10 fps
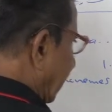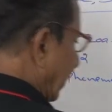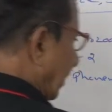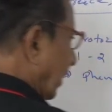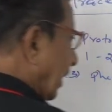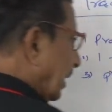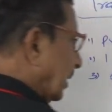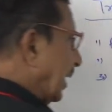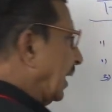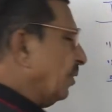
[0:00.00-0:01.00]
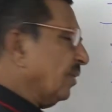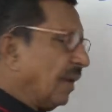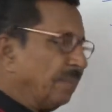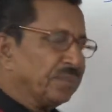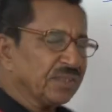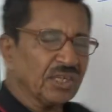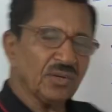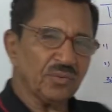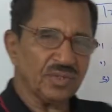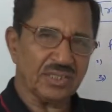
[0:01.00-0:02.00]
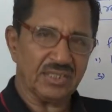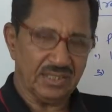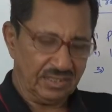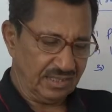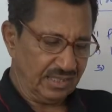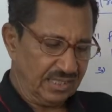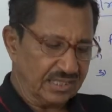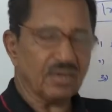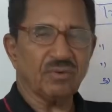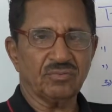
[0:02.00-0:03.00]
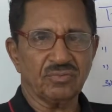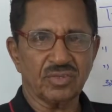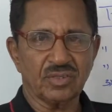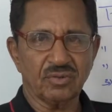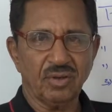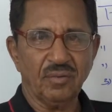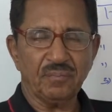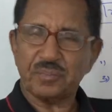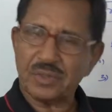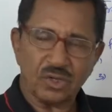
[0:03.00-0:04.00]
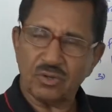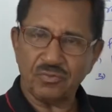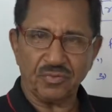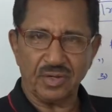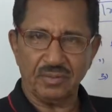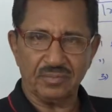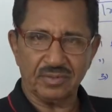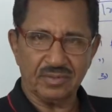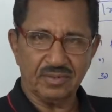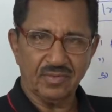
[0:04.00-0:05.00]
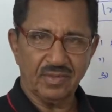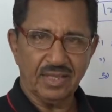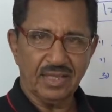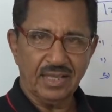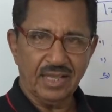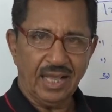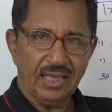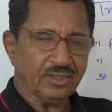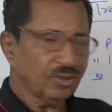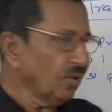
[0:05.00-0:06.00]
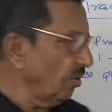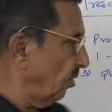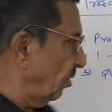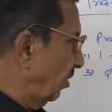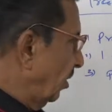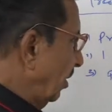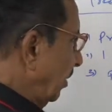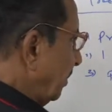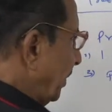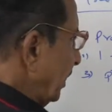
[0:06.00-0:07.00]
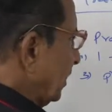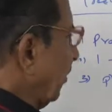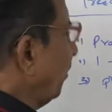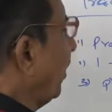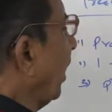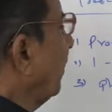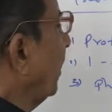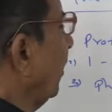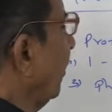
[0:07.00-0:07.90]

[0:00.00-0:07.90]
B. They are not absolute sounds. Absolute phonemes. As you know, P is a family